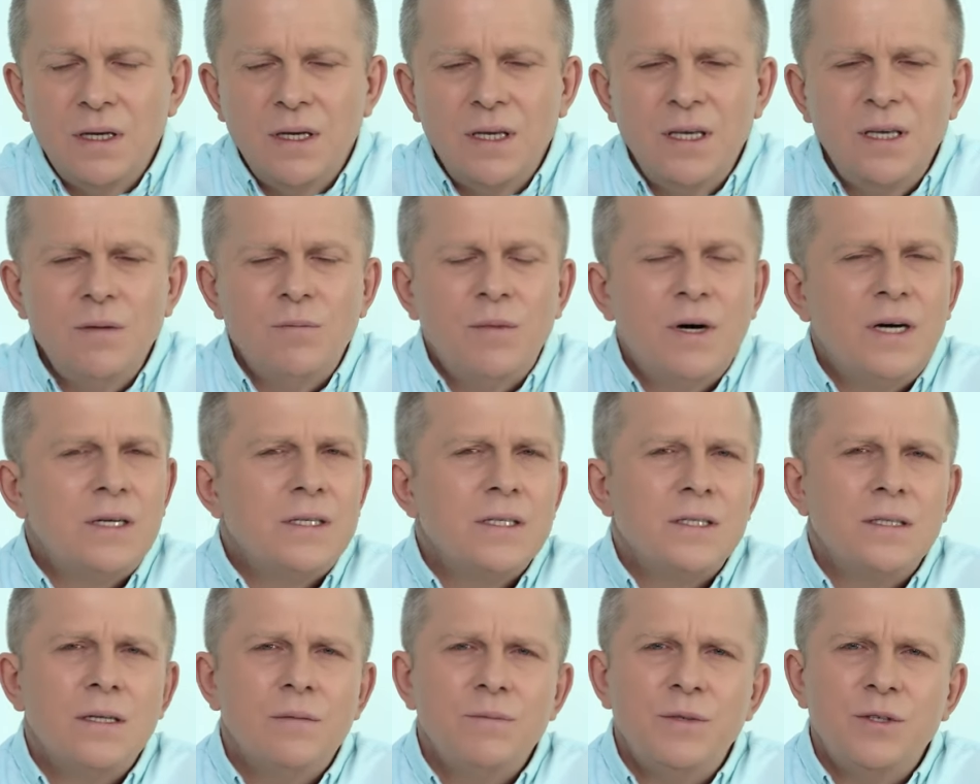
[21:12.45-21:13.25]
and
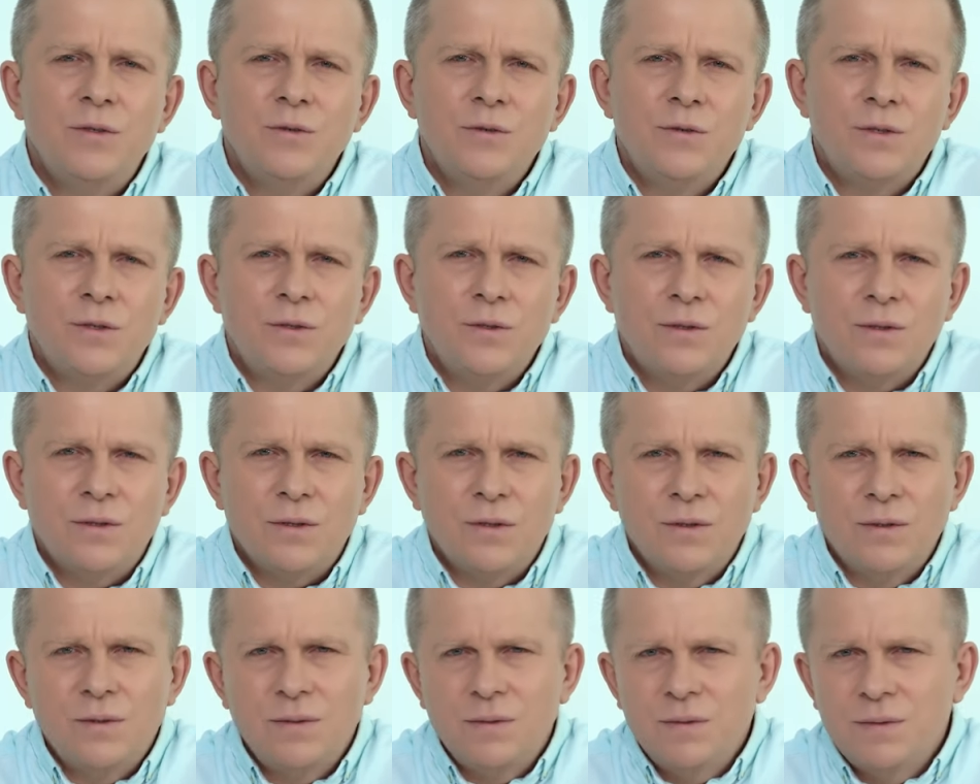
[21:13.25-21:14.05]
Mars that was
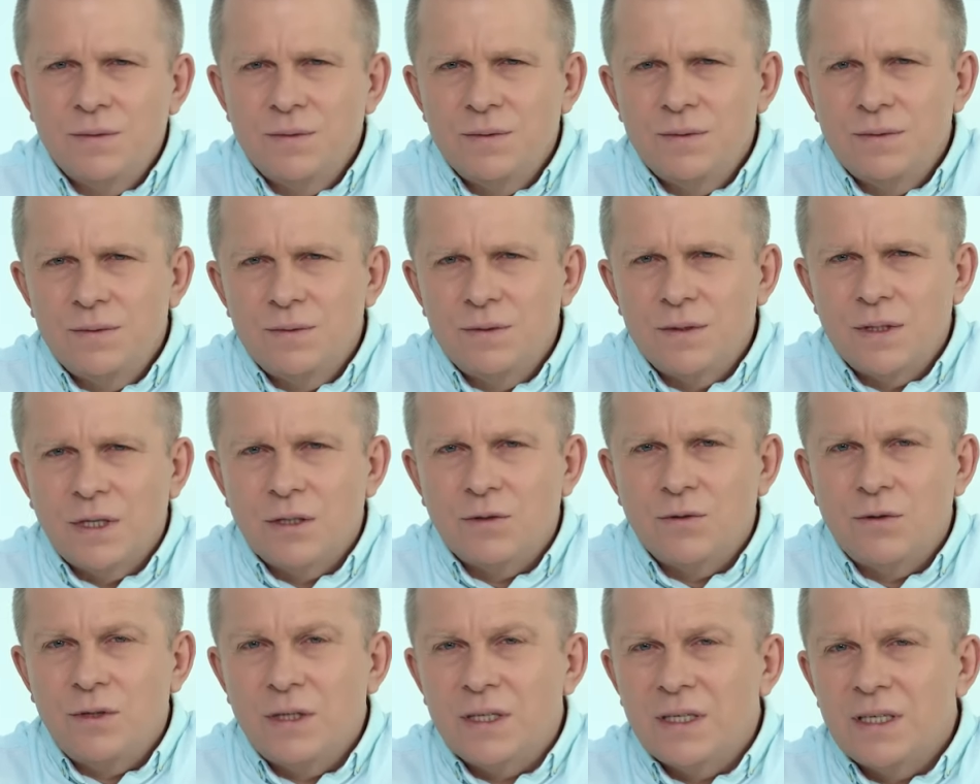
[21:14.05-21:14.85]
once alive
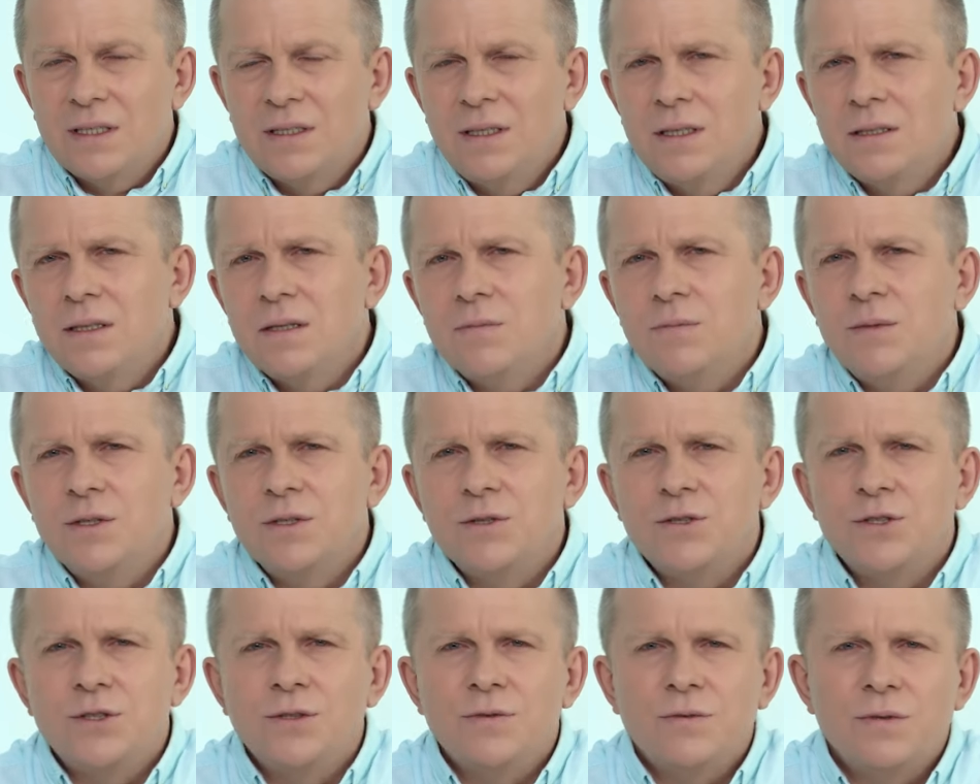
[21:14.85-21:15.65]
is not a
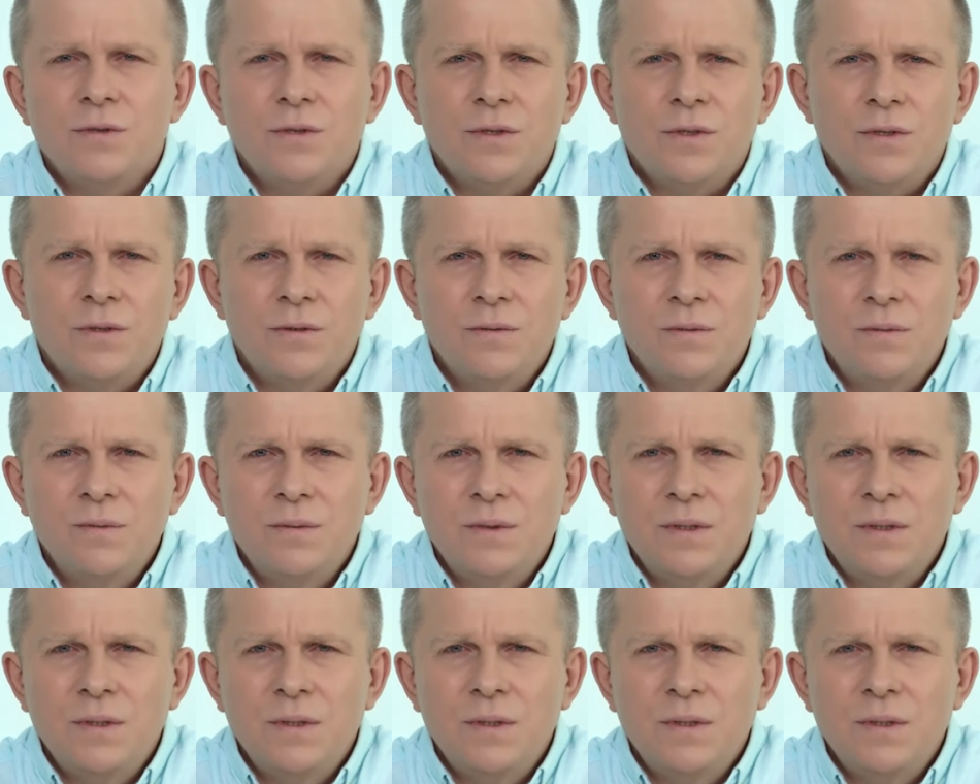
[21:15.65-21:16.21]
lesson for us.